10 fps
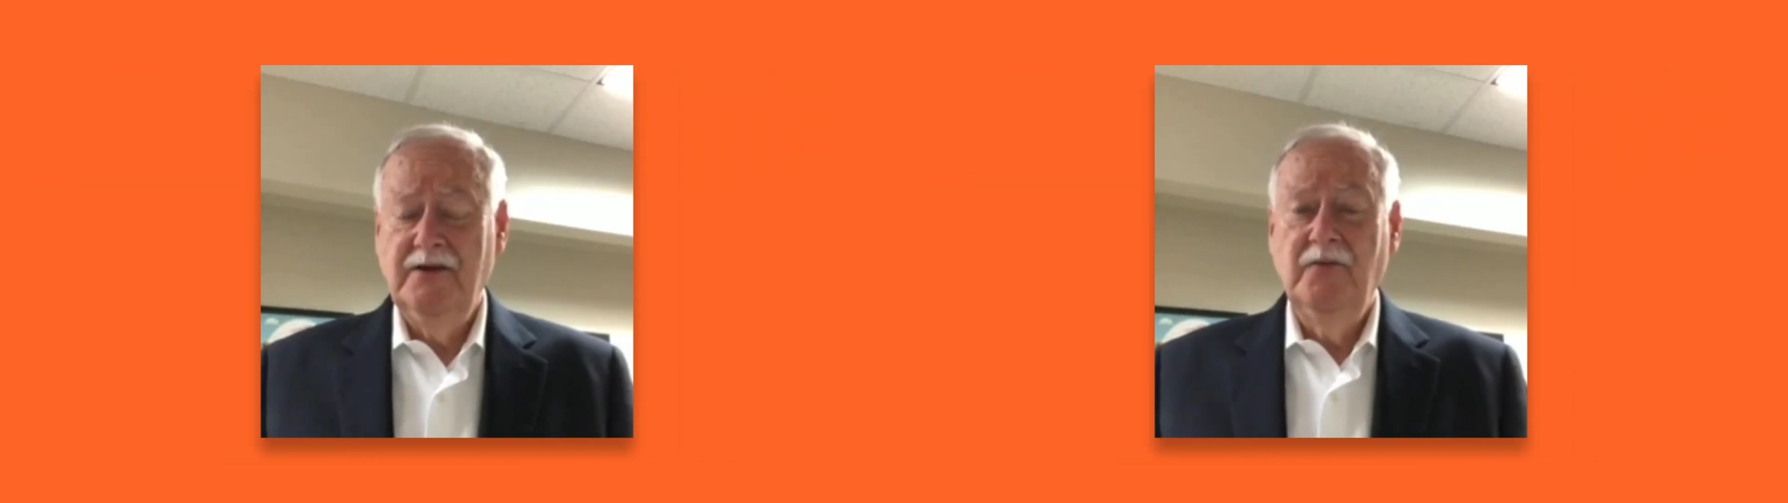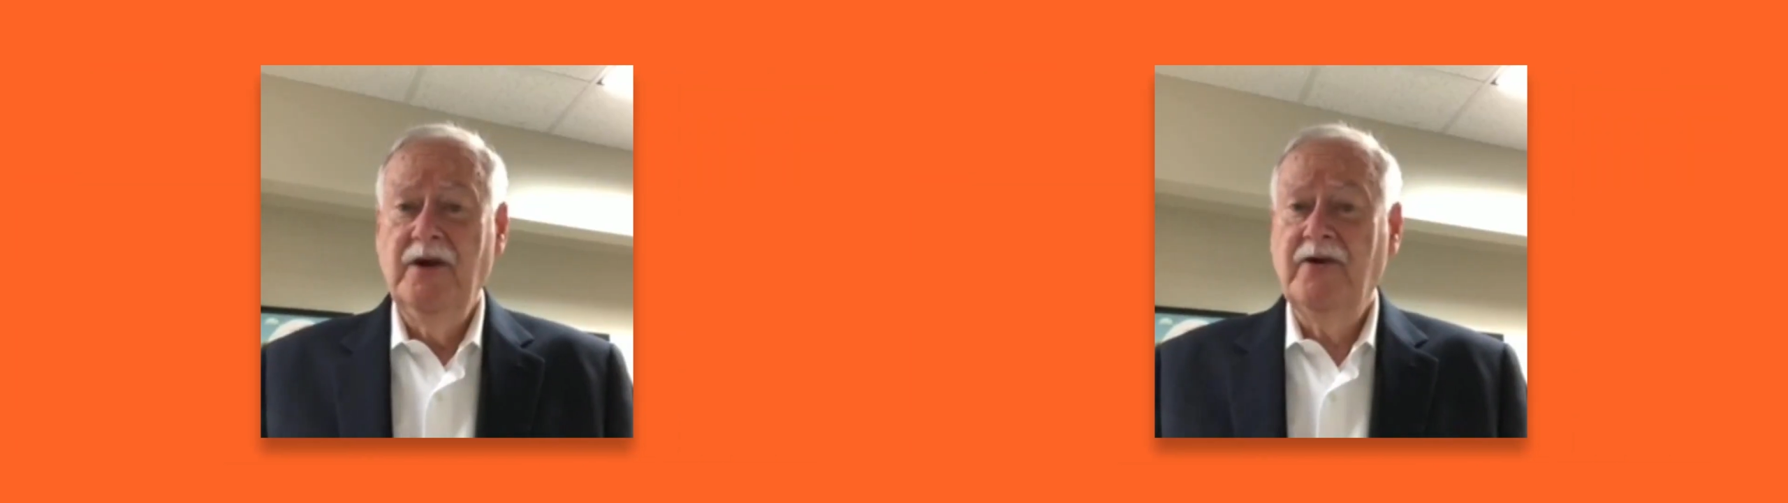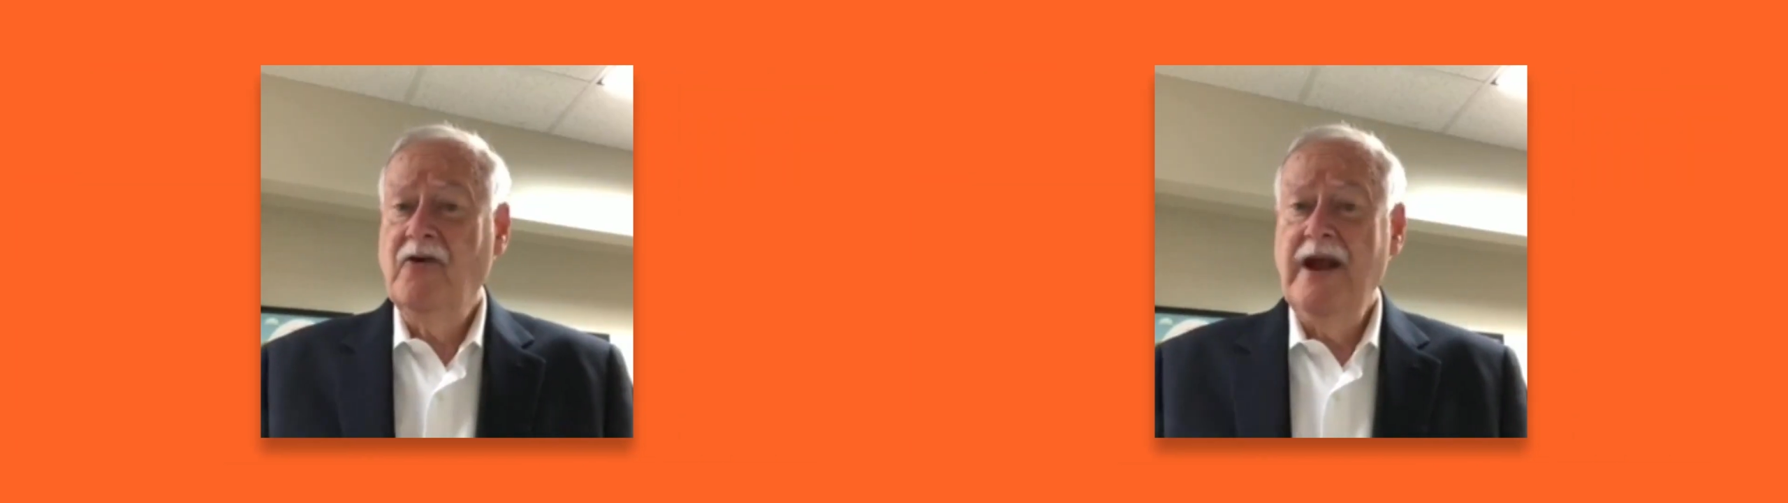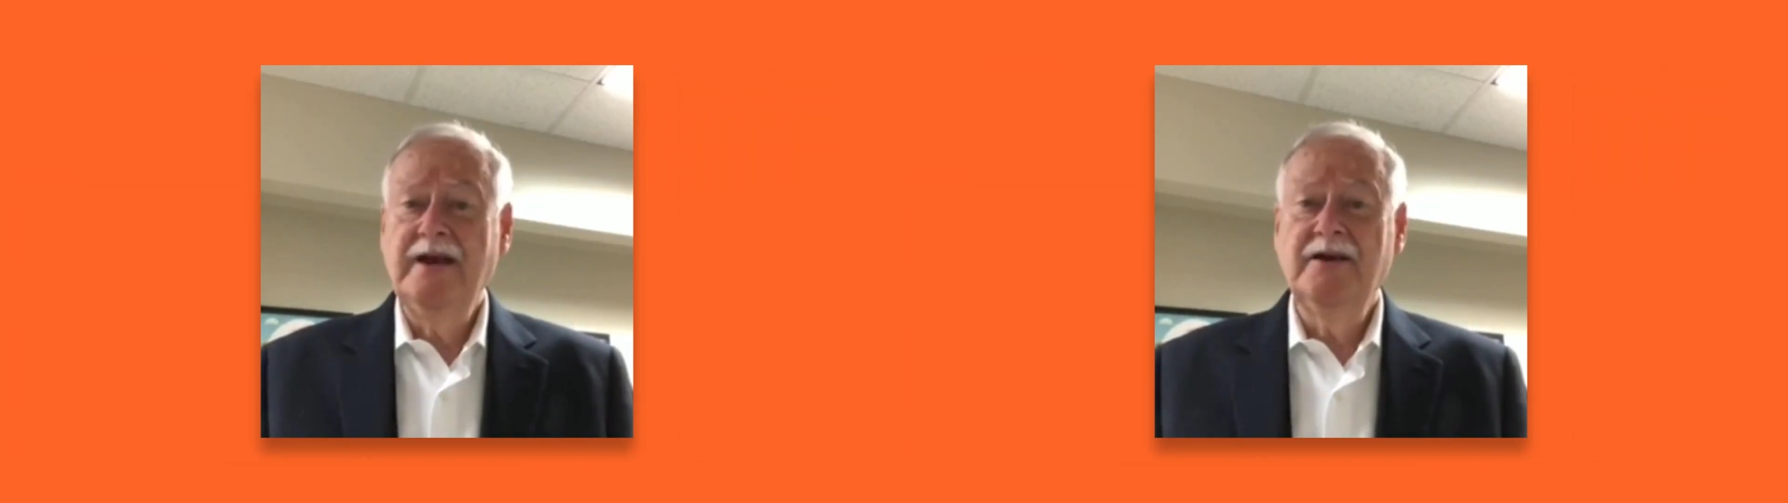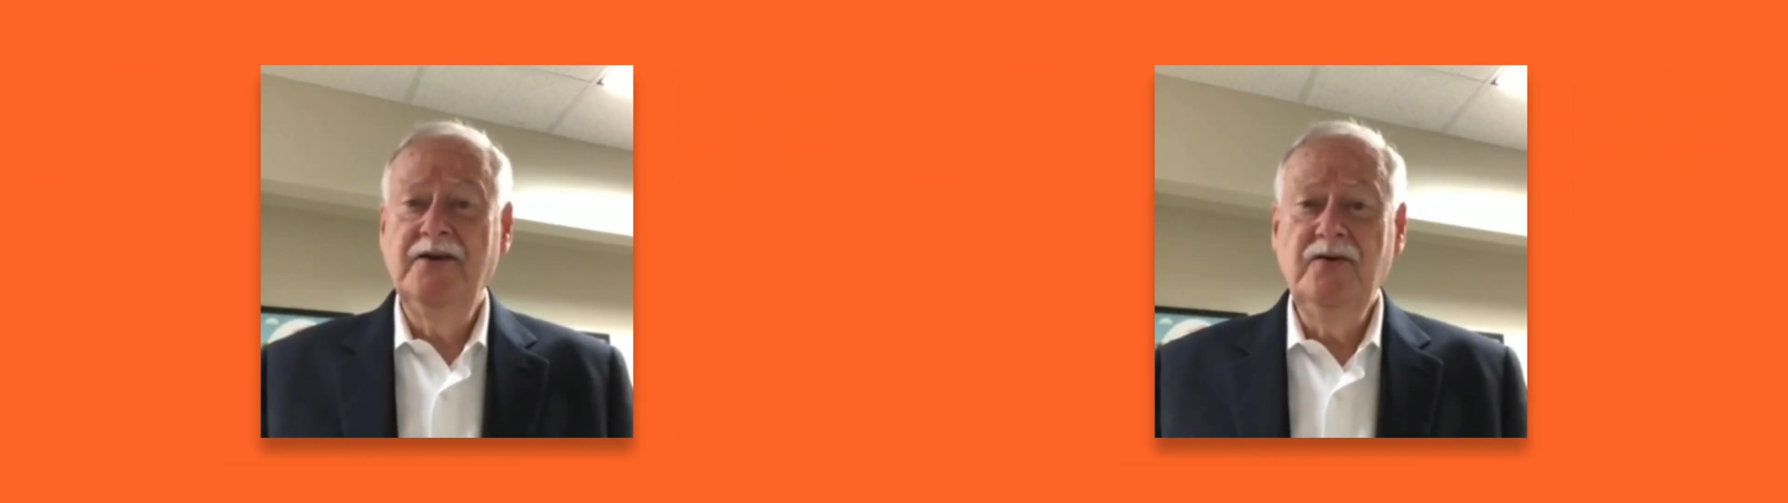We're
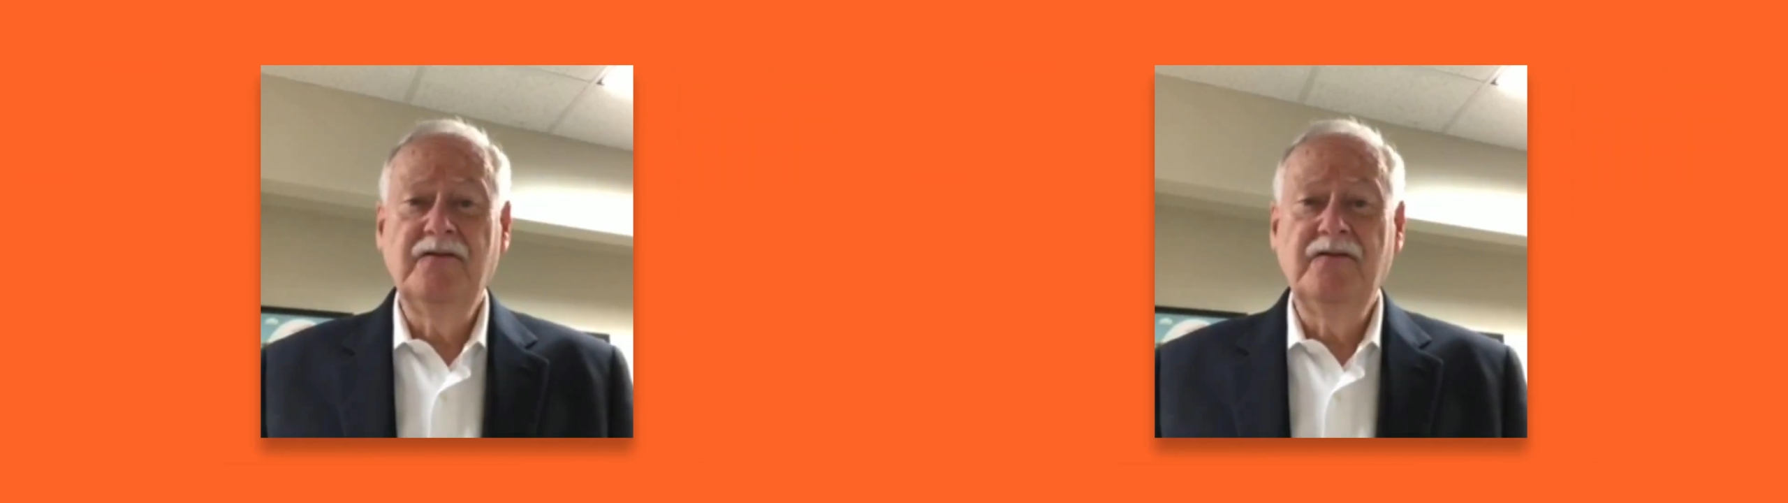creating a new